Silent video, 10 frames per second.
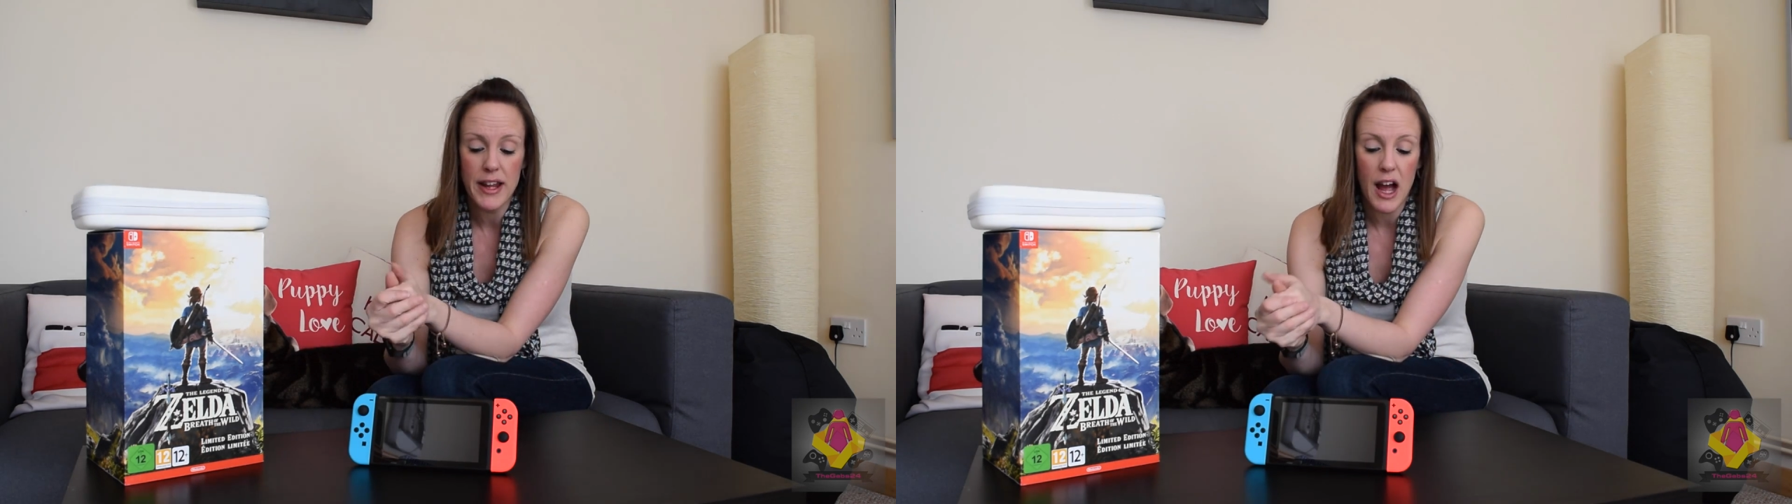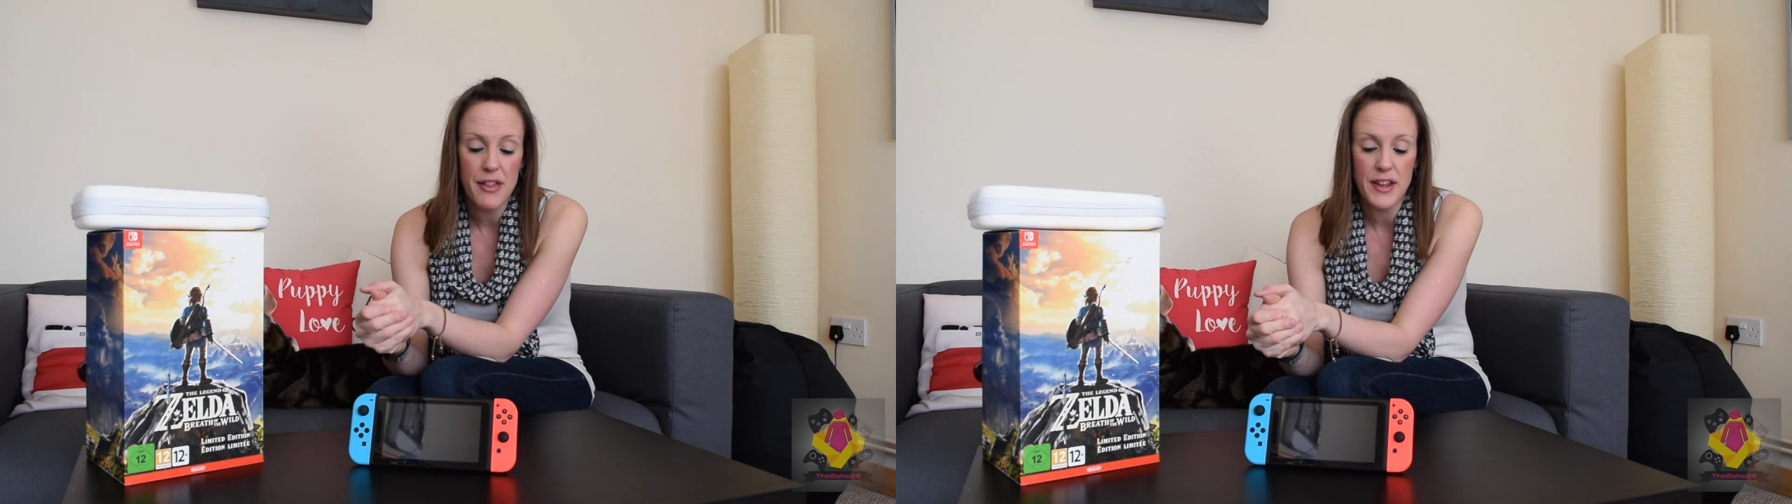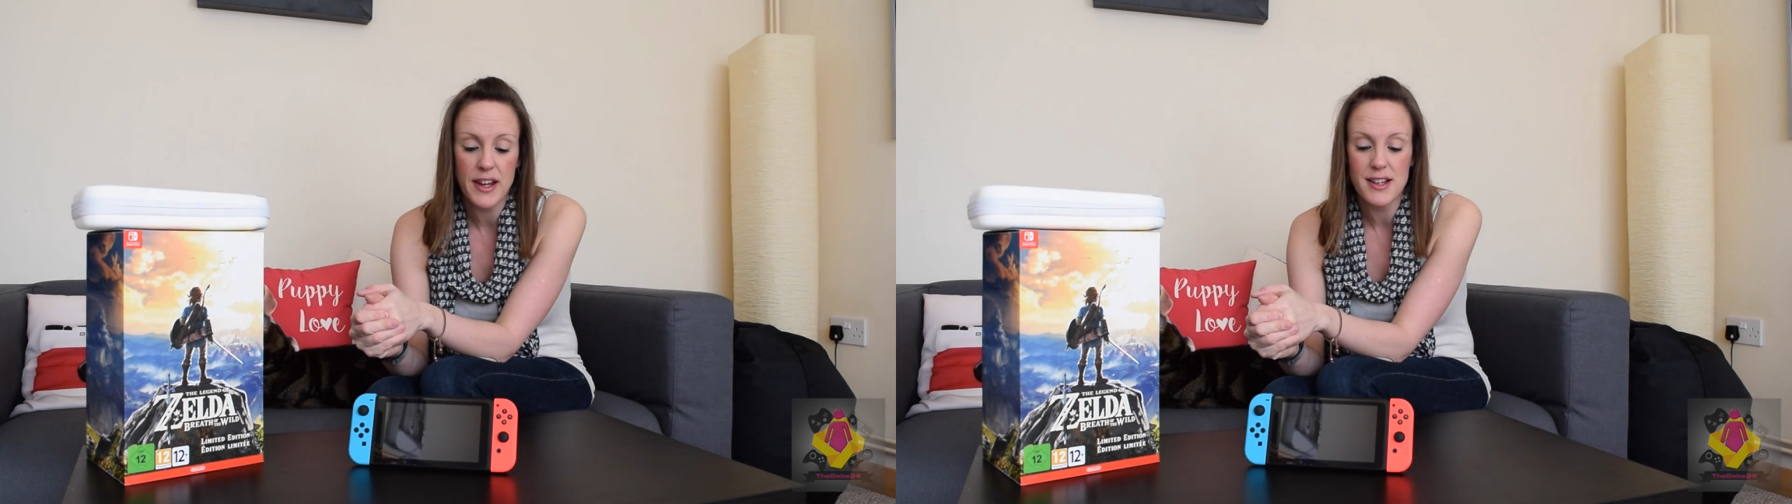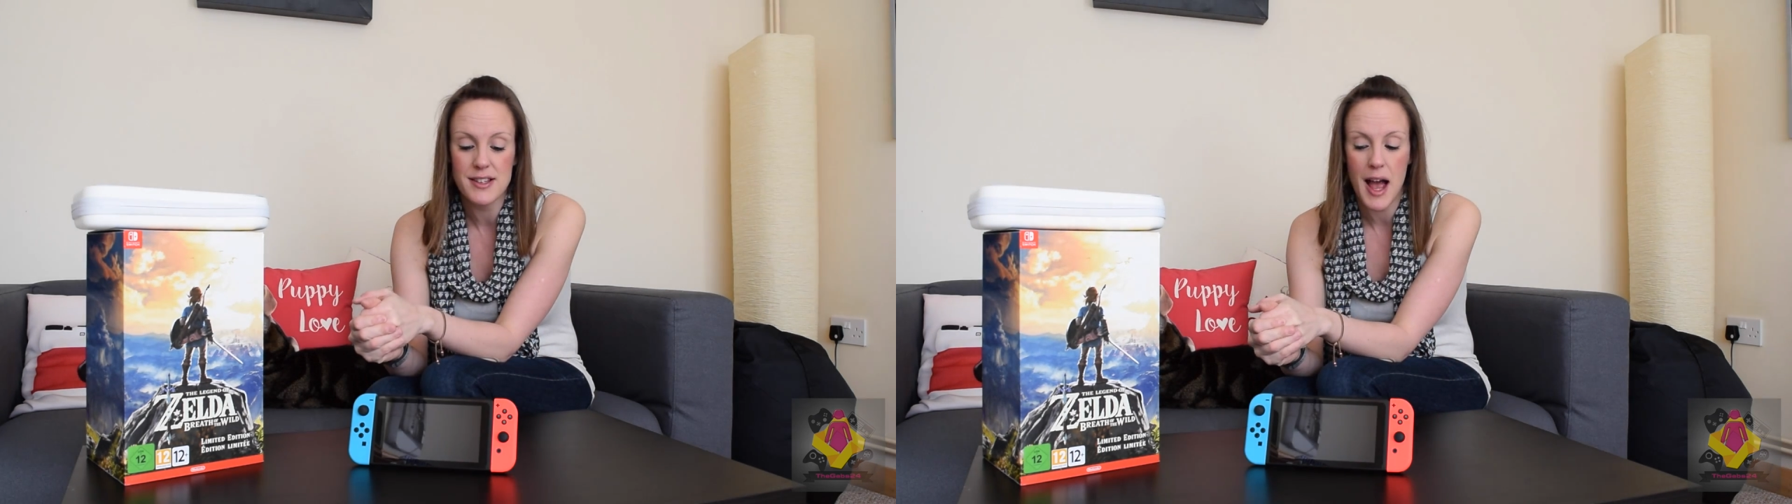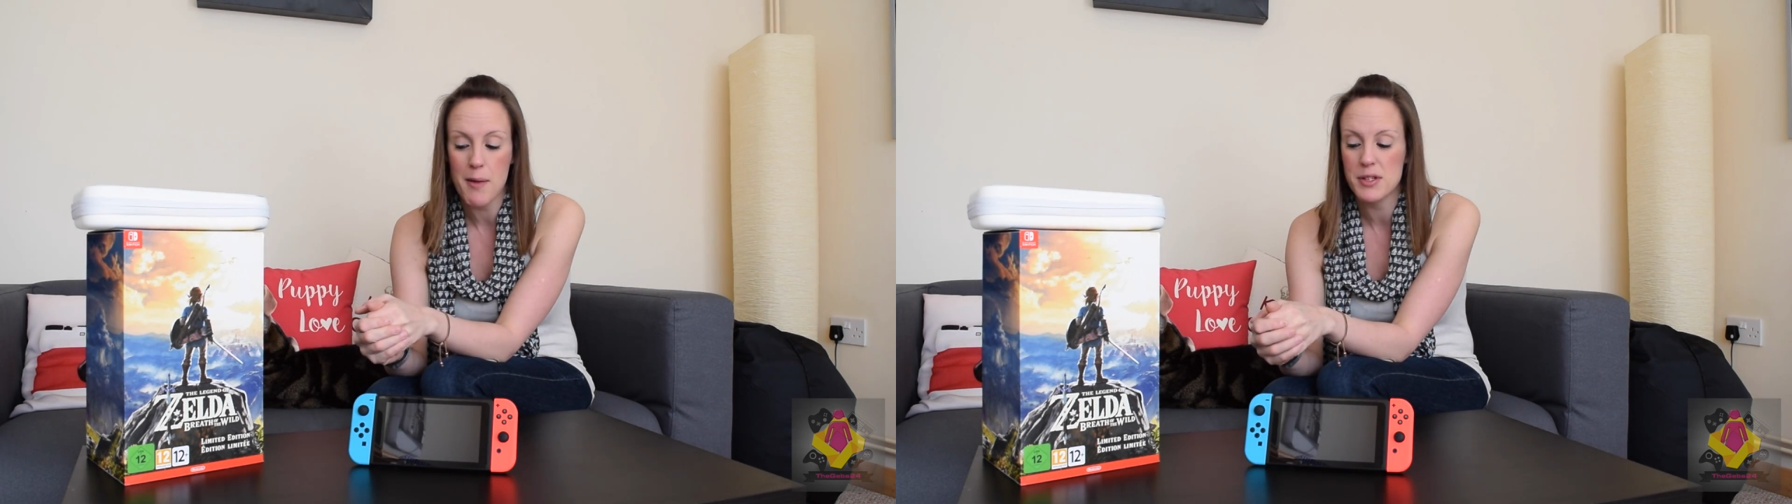I think it's
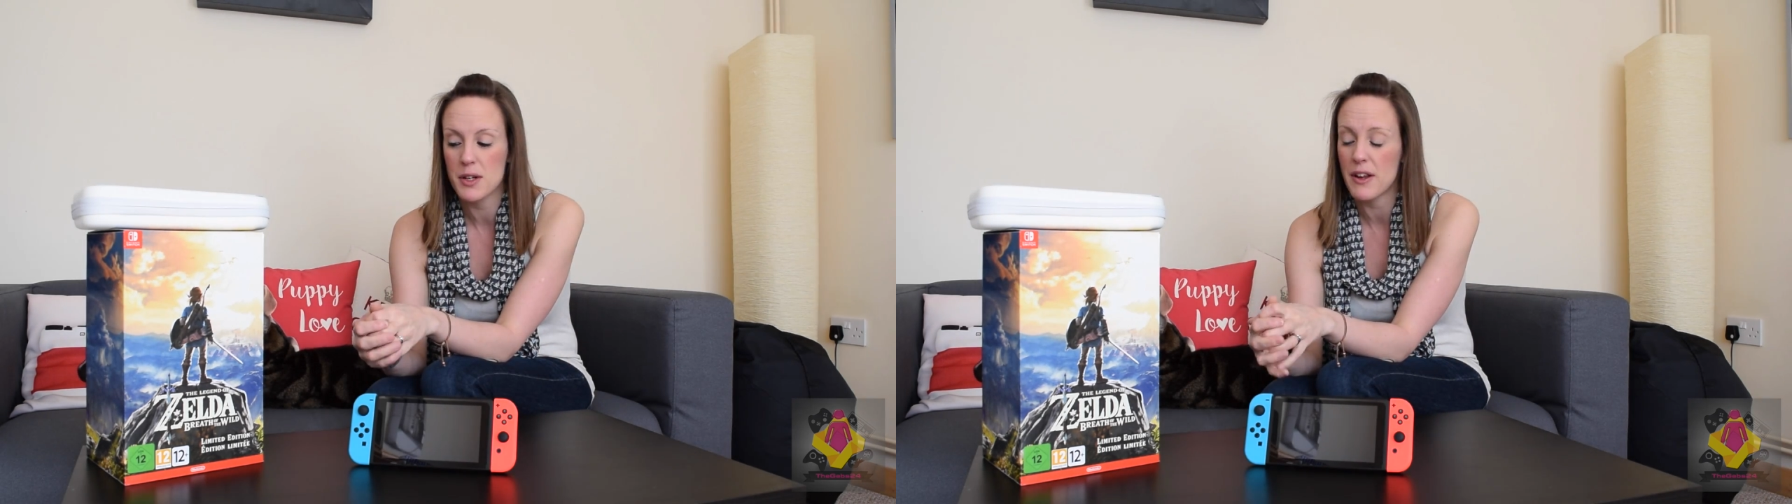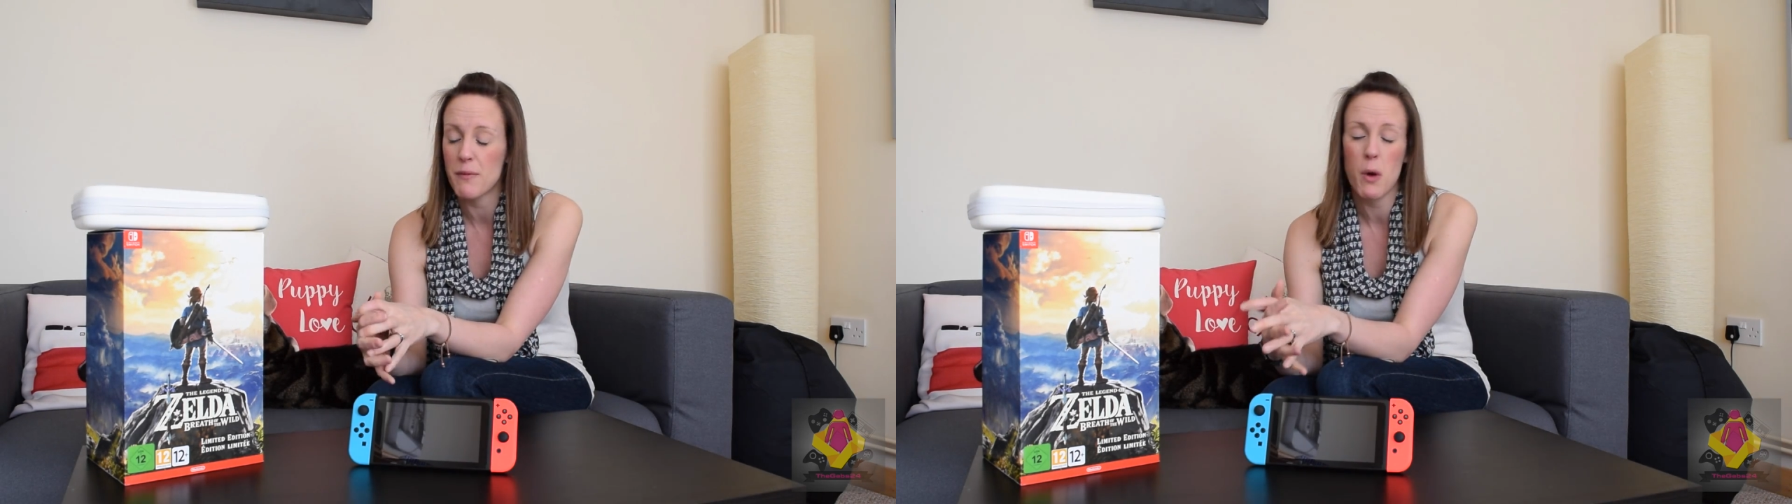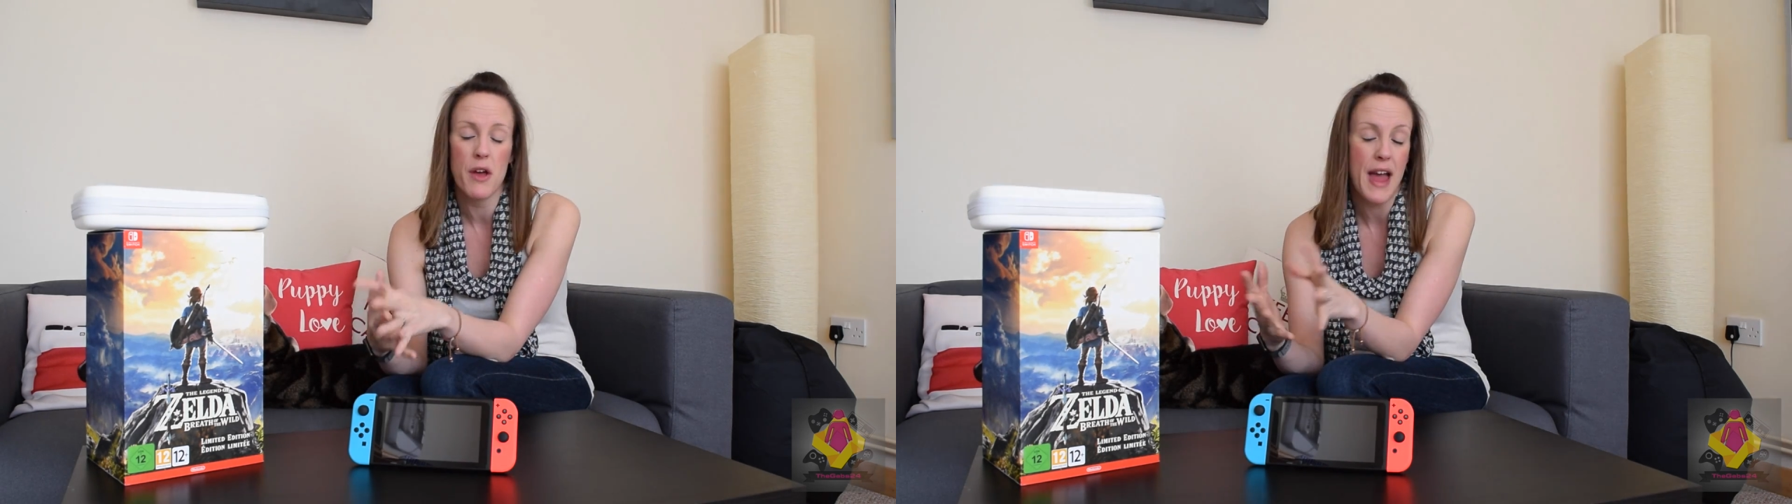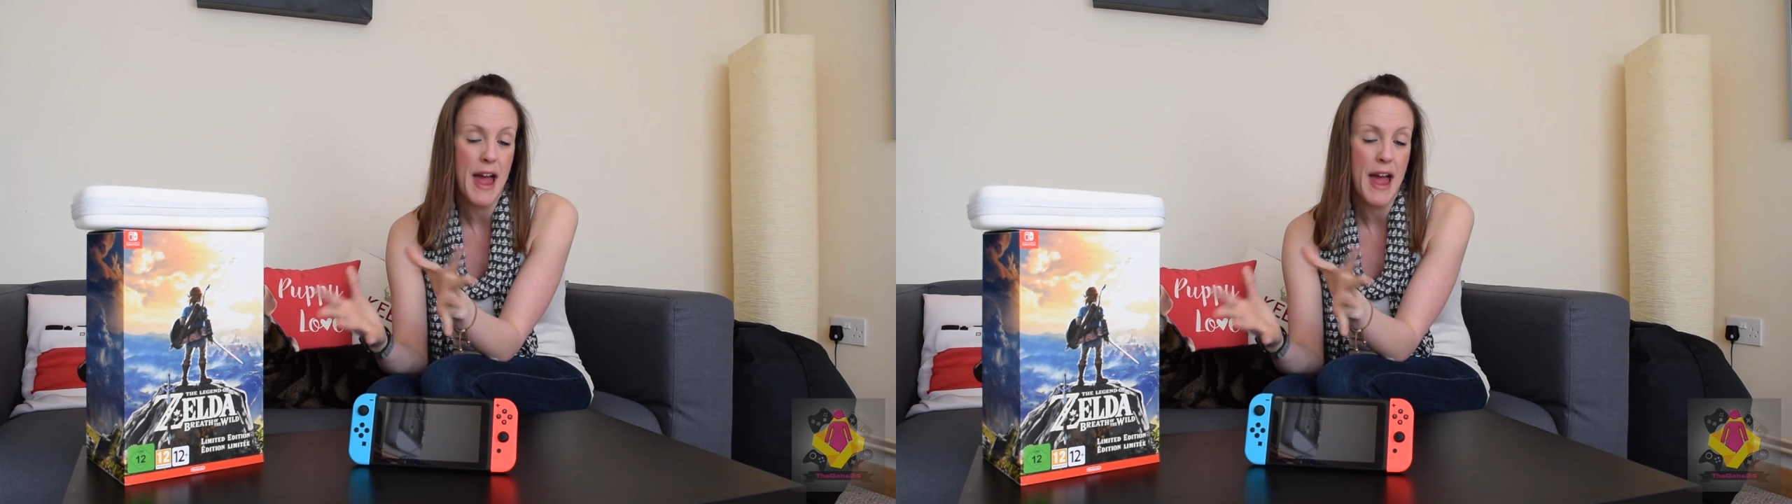absolutely worth